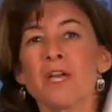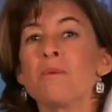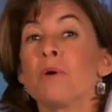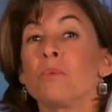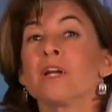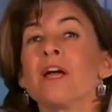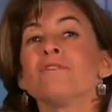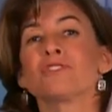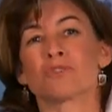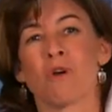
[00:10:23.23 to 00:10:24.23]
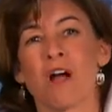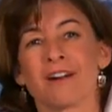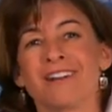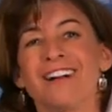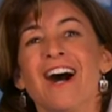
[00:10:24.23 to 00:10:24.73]
But whatever is
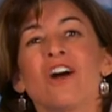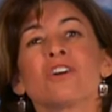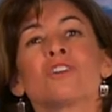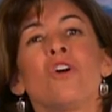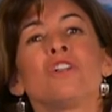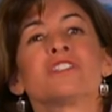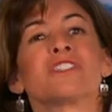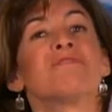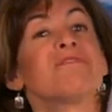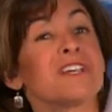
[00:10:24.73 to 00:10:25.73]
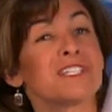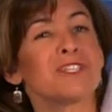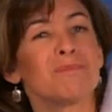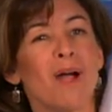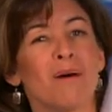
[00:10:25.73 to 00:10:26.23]
wrong, our goal is to fix
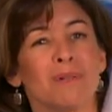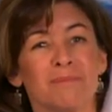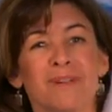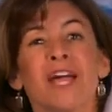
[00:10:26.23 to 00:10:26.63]
the problem